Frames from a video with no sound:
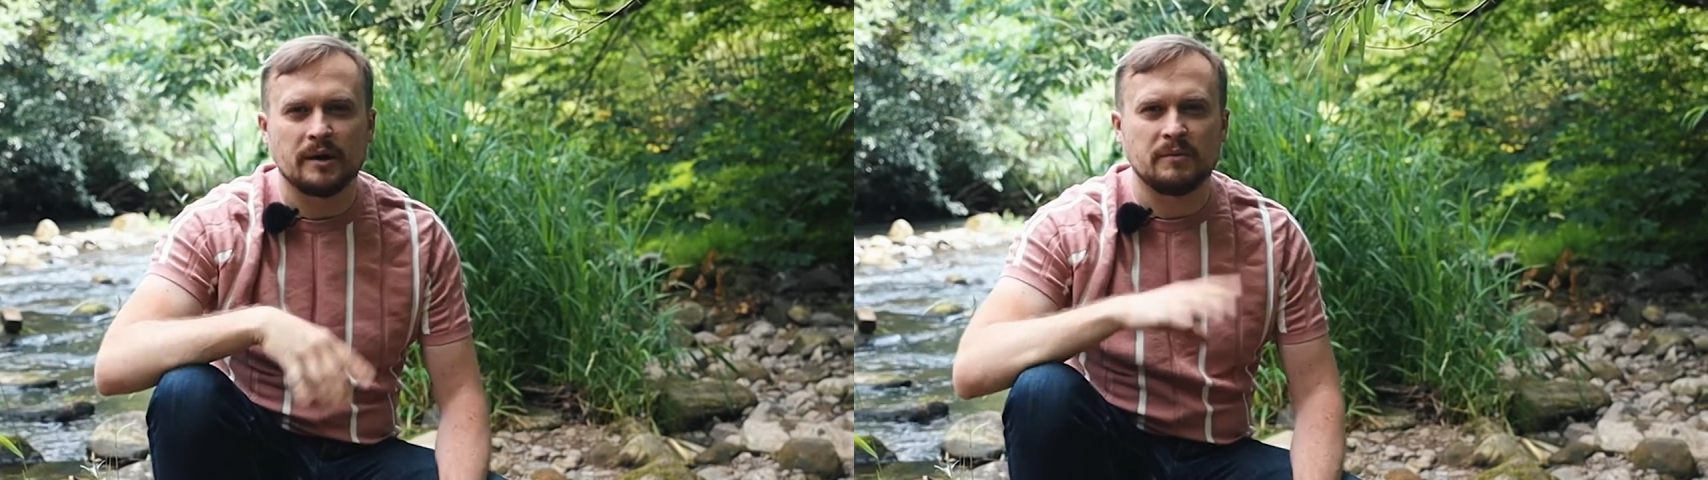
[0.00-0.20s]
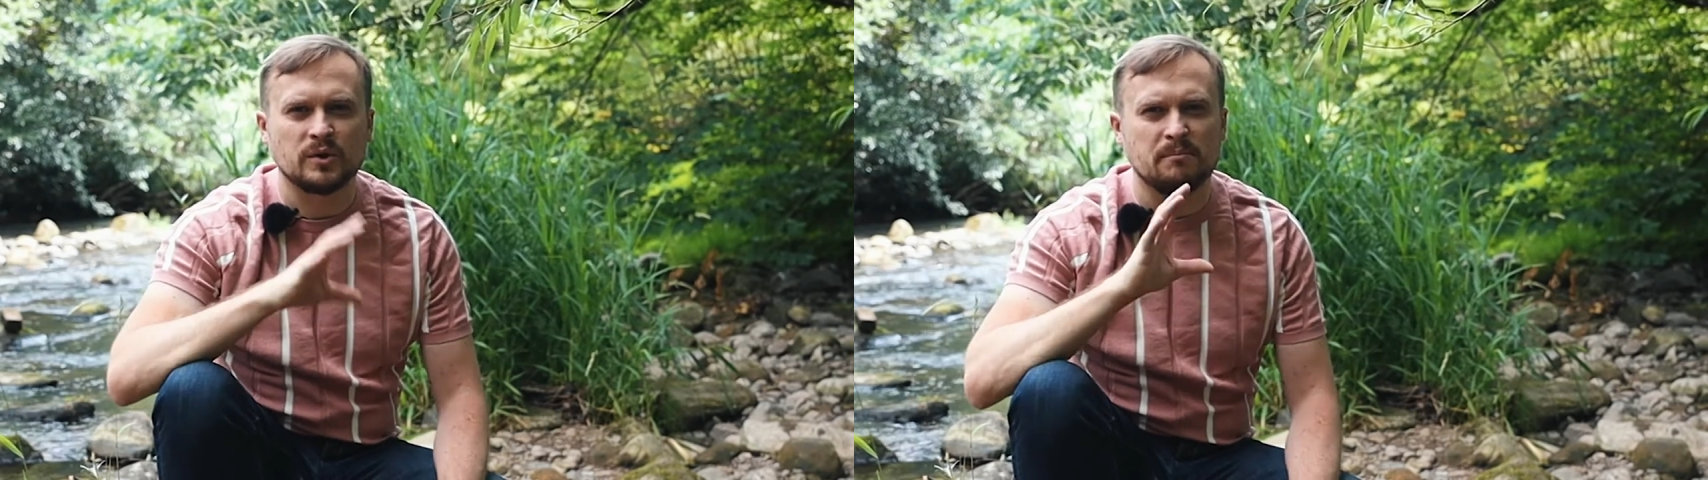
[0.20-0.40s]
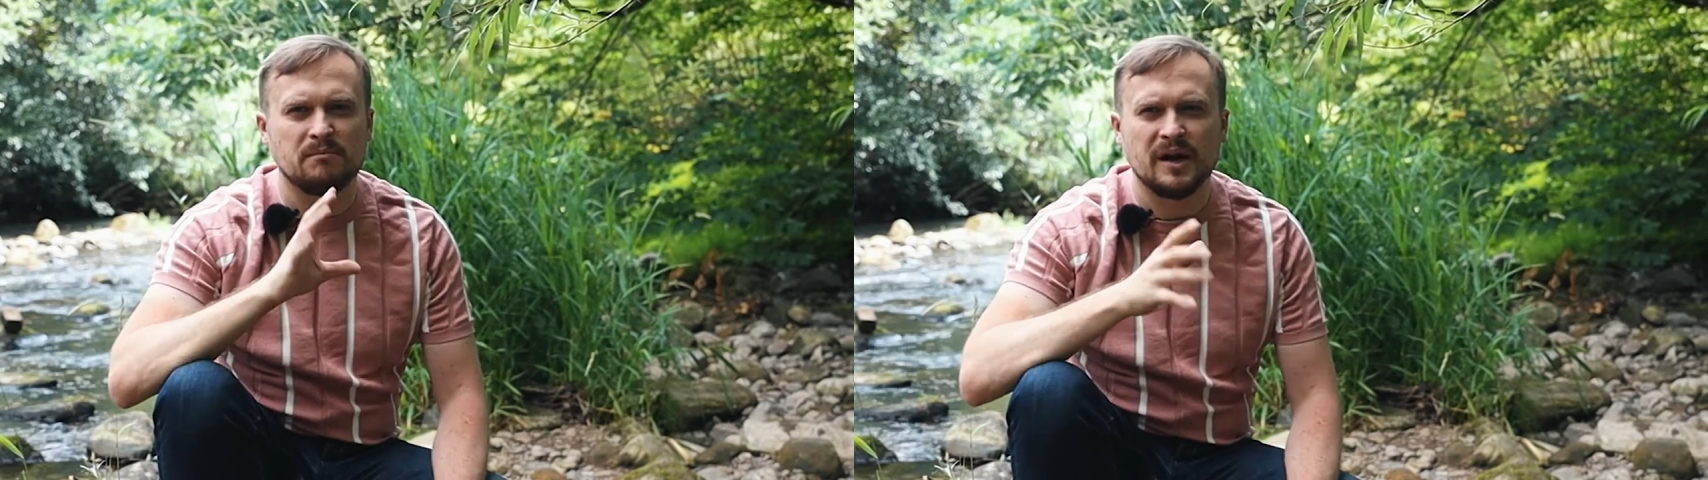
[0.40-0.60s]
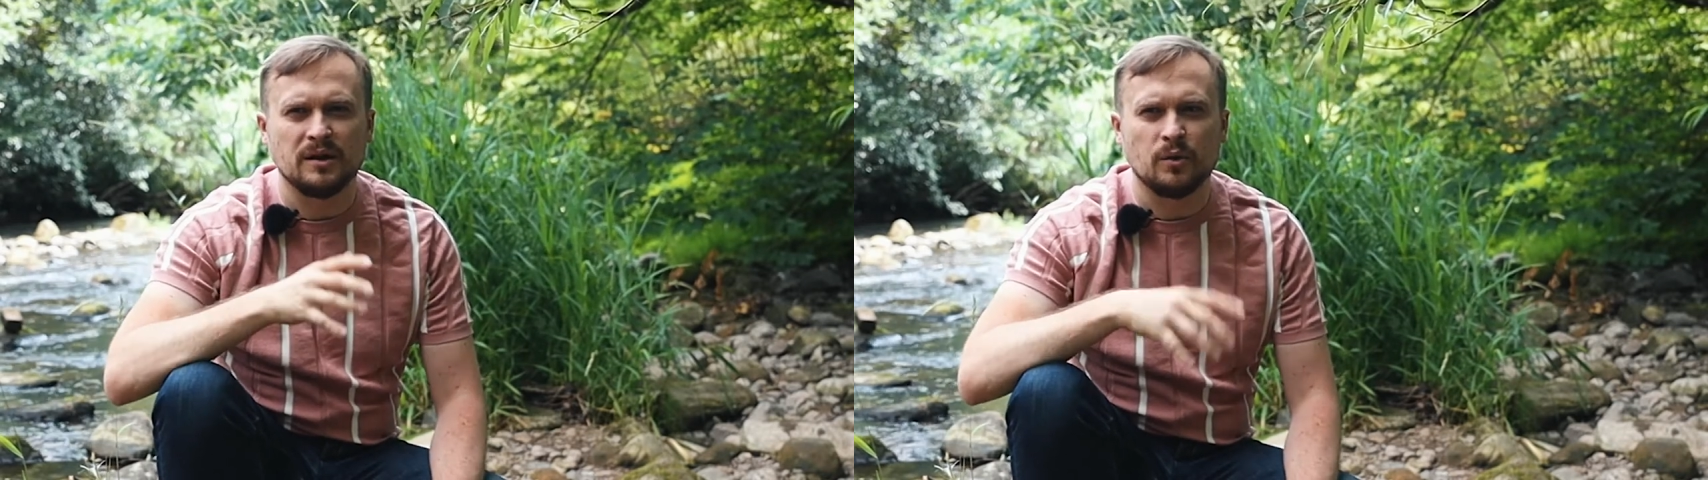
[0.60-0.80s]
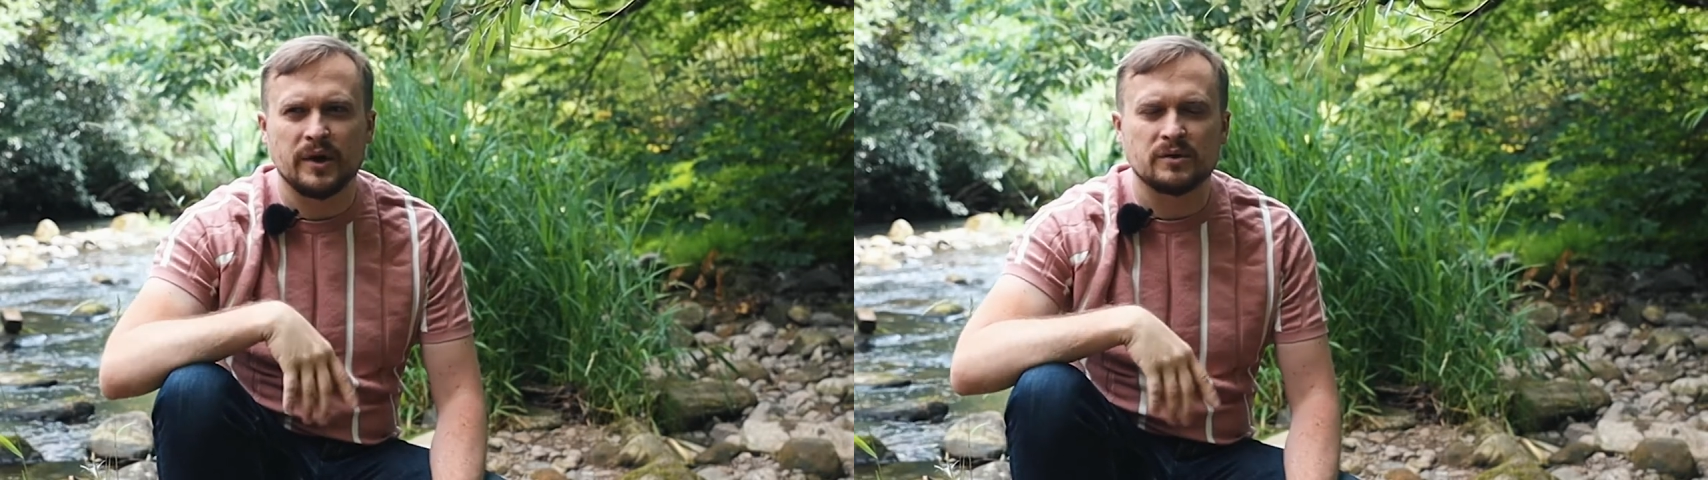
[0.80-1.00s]
about a
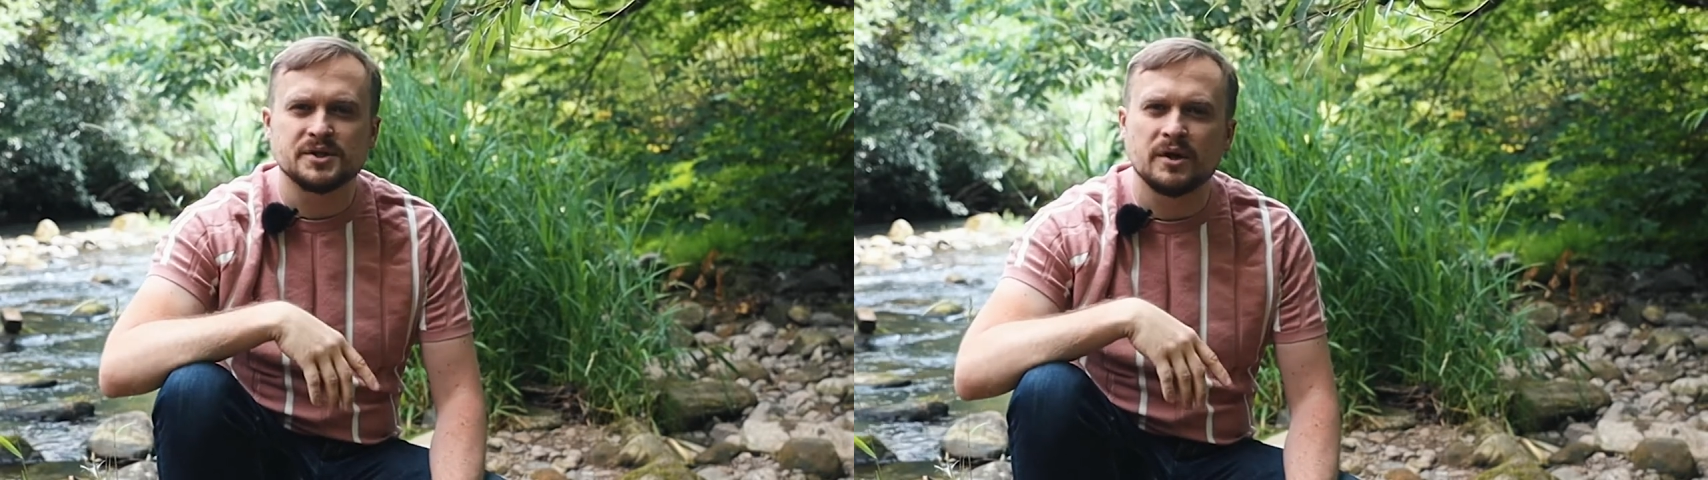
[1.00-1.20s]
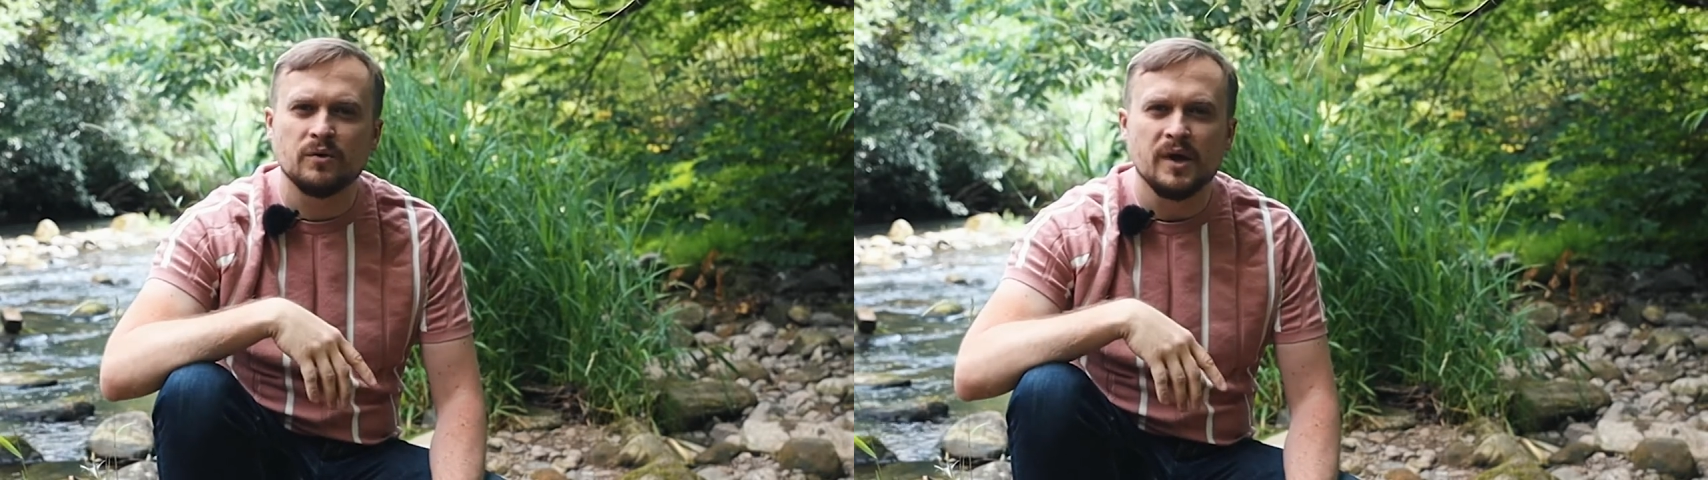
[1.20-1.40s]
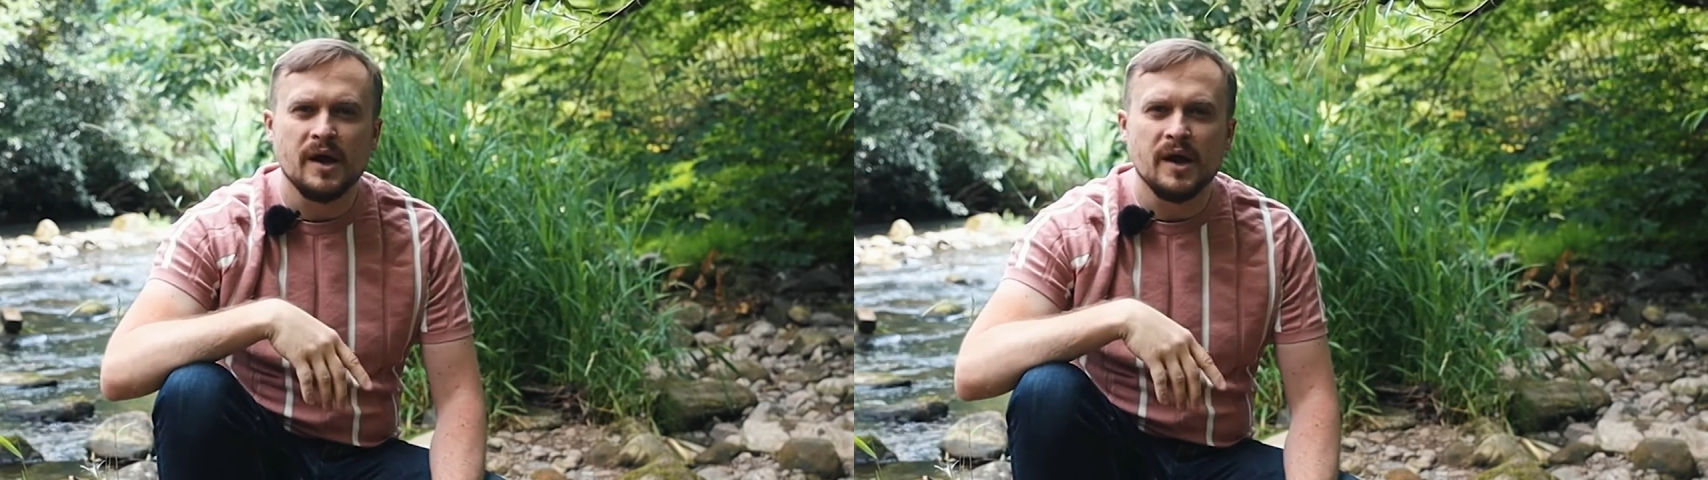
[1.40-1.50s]
mile away or so.